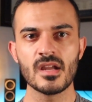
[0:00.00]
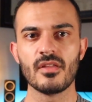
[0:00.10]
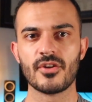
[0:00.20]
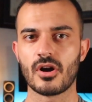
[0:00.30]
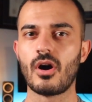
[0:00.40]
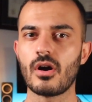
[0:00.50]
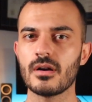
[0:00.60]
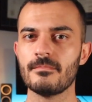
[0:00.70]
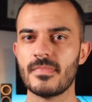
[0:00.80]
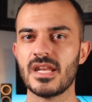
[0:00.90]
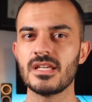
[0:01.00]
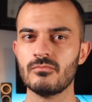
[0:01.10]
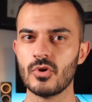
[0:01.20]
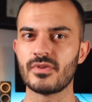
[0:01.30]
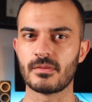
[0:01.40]
There are many
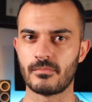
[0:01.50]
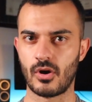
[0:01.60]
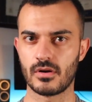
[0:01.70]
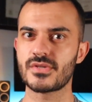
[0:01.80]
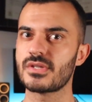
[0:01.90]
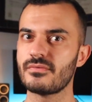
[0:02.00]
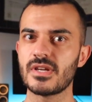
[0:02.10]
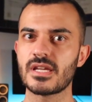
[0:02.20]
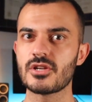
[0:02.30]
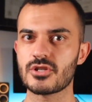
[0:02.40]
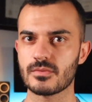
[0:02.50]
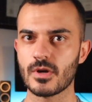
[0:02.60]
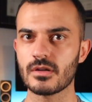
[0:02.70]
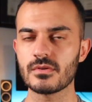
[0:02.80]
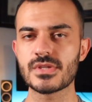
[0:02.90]
moving parts to vacation
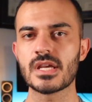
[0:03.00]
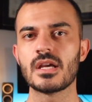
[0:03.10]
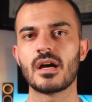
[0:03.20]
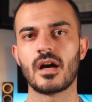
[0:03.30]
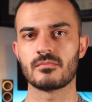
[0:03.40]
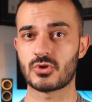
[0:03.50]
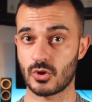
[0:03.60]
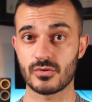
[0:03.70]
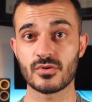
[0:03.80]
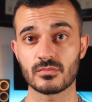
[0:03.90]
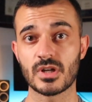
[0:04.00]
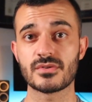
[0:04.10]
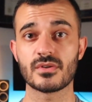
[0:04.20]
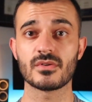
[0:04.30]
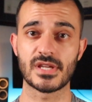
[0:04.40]
rentals, short-term
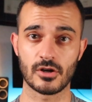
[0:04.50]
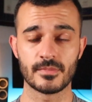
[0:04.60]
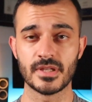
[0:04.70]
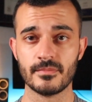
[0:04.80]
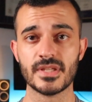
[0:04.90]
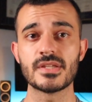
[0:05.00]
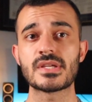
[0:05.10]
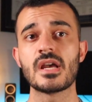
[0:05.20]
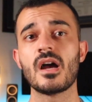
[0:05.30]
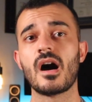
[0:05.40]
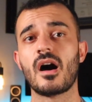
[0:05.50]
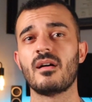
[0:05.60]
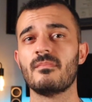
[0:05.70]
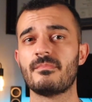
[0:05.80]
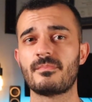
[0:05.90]
rentals, Airbnbs,
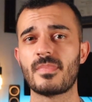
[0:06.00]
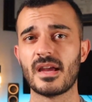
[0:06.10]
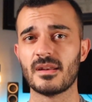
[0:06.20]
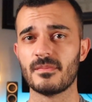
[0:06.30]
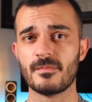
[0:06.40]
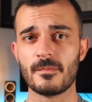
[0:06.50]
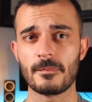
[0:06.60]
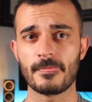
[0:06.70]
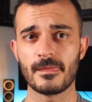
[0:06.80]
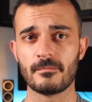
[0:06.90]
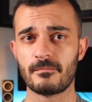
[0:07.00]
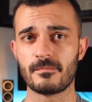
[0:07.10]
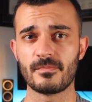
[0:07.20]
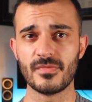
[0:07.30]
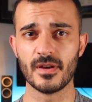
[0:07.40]
and
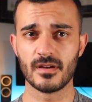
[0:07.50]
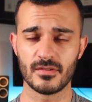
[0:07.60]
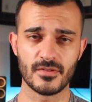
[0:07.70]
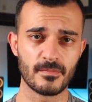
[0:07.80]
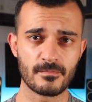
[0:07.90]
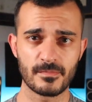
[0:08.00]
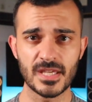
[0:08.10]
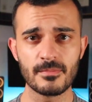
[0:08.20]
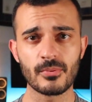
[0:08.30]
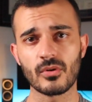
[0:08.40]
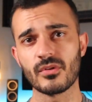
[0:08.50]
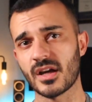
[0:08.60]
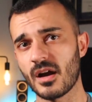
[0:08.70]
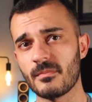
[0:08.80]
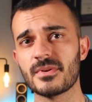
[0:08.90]
the
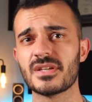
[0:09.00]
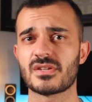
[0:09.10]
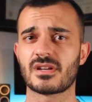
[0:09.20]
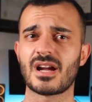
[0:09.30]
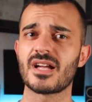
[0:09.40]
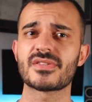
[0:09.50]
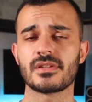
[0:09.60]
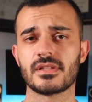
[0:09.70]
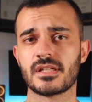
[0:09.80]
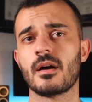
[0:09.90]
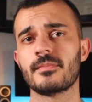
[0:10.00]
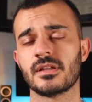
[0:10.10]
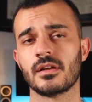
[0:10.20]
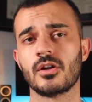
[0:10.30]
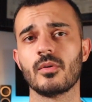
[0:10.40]
companies are constantly coming
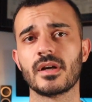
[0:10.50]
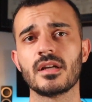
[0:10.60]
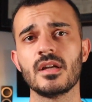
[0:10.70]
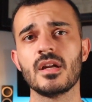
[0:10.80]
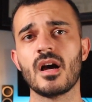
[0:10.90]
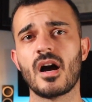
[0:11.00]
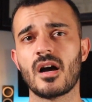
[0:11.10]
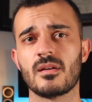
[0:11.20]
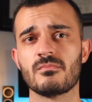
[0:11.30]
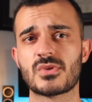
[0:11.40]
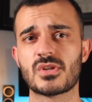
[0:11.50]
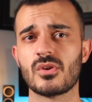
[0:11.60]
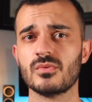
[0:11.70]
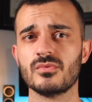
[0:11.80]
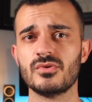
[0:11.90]
and going. And
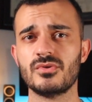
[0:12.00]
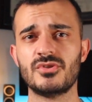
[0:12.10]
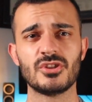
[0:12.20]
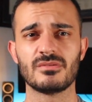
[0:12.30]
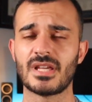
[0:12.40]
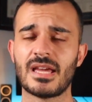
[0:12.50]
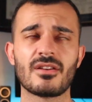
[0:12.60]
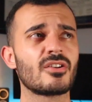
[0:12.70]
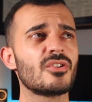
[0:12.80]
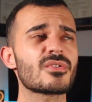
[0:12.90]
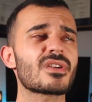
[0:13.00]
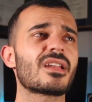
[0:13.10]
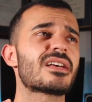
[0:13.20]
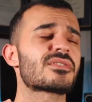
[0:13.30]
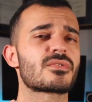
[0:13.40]
you also got
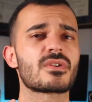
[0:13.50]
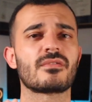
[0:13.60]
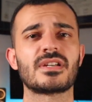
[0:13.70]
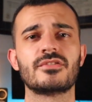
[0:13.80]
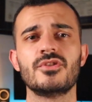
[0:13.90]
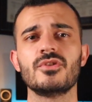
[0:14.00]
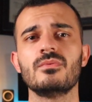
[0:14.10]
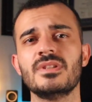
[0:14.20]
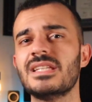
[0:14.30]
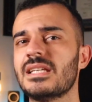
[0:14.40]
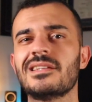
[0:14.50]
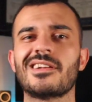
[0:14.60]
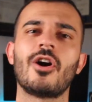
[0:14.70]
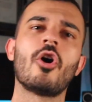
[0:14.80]
to ask yourself, like, do you need a